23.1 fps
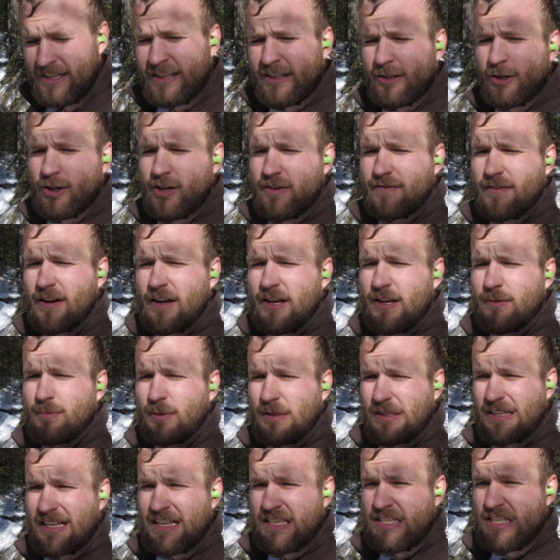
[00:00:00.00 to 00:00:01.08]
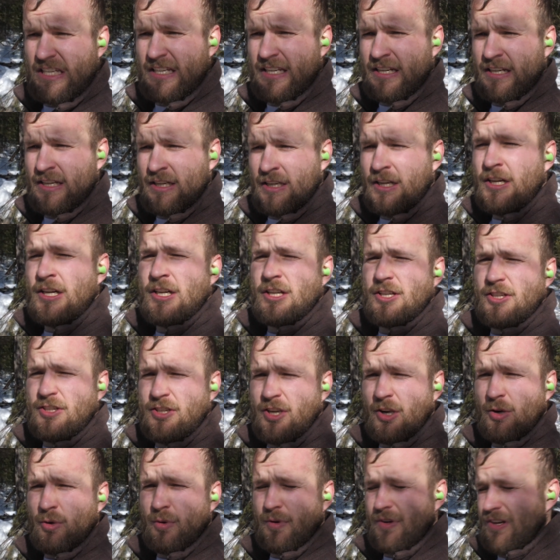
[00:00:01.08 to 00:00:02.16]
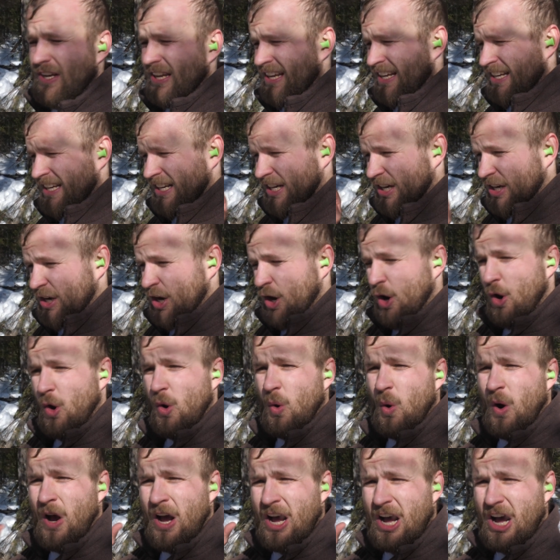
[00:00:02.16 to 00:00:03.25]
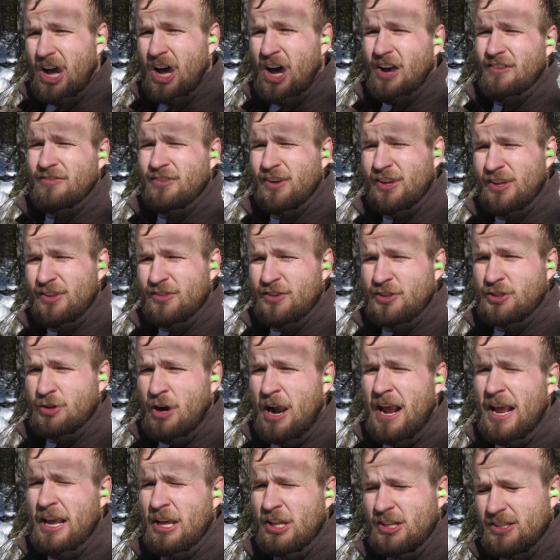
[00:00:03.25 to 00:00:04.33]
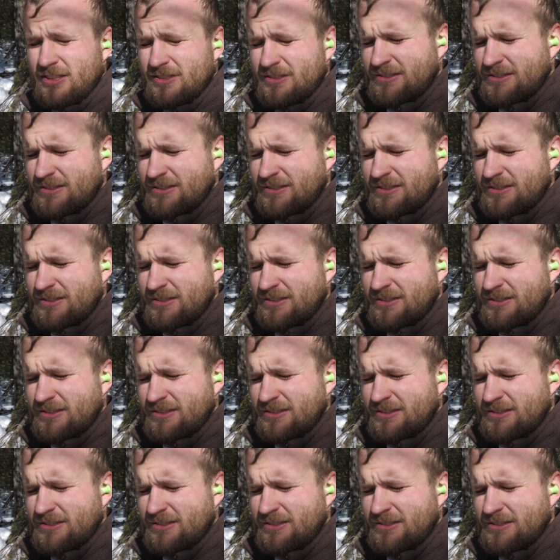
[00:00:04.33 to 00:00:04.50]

Learned a valuable lesson. Don't go off the trail.